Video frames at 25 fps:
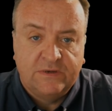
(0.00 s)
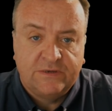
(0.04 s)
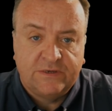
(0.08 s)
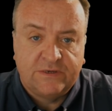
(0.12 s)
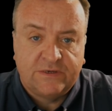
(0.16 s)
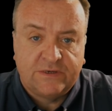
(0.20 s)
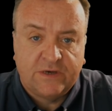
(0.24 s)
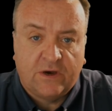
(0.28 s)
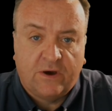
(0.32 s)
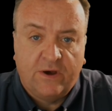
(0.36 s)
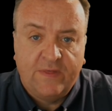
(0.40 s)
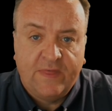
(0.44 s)

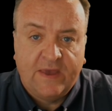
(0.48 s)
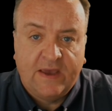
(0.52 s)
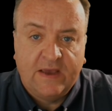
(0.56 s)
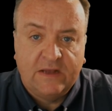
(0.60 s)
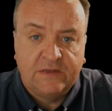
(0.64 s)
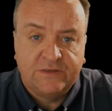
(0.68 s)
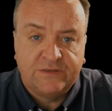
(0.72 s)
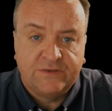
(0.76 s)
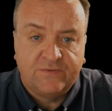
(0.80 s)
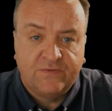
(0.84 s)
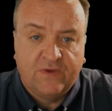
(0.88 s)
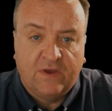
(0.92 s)
to tie the
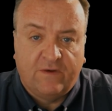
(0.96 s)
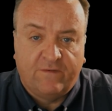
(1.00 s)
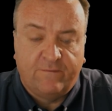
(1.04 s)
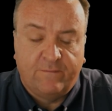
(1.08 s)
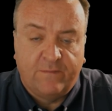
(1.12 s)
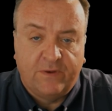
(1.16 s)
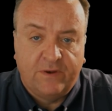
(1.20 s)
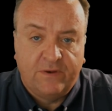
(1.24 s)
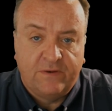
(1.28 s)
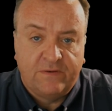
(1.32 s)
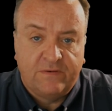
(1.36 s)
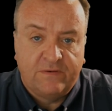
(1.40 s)
hands of
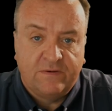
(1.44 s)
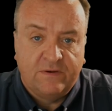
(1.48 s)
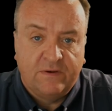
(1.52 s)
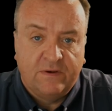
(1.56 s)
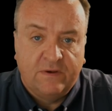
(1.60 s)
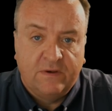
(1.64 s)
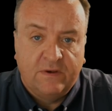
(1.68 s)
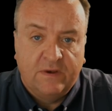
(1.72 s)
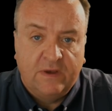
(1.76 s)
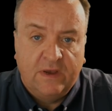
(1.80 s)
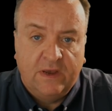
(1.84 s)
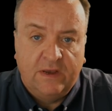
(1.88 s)
government
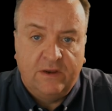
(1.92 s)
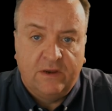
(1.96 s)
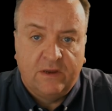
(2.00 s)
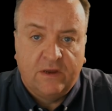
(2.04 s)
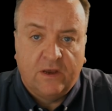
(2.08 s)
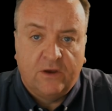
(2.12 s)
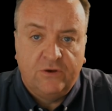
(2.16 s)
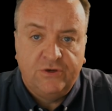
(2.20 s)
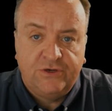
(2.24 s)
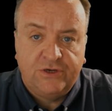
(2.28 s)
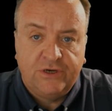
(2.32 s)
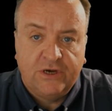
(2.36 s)
in
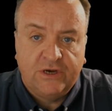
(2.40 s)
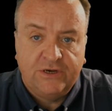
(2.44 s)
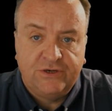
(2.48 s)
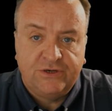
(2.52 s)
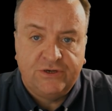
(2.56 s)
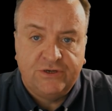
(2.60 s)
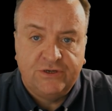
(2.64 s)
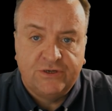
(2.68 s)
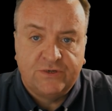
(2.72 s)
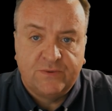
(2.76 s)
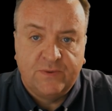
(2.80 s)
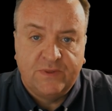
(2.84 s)

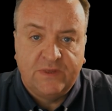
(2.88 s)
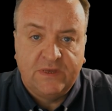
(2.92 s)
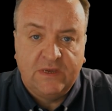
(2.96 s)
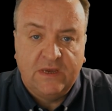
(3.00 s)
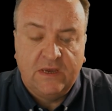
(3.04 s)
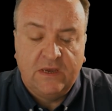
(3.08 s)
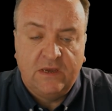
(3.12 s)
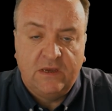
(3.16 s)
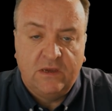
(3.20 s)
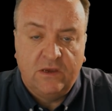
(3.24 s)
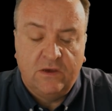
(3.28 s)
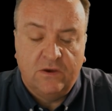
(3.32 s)
negotiations with the
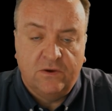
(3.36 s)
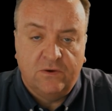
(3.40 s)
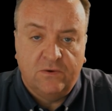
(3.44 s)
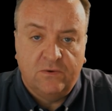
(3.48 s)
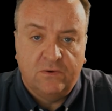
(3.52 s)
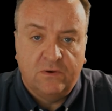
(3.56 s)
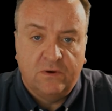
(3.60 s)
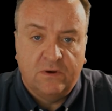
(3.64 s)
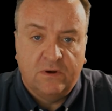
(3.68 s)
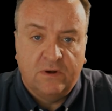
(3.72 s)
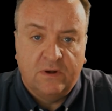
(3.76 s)
EU,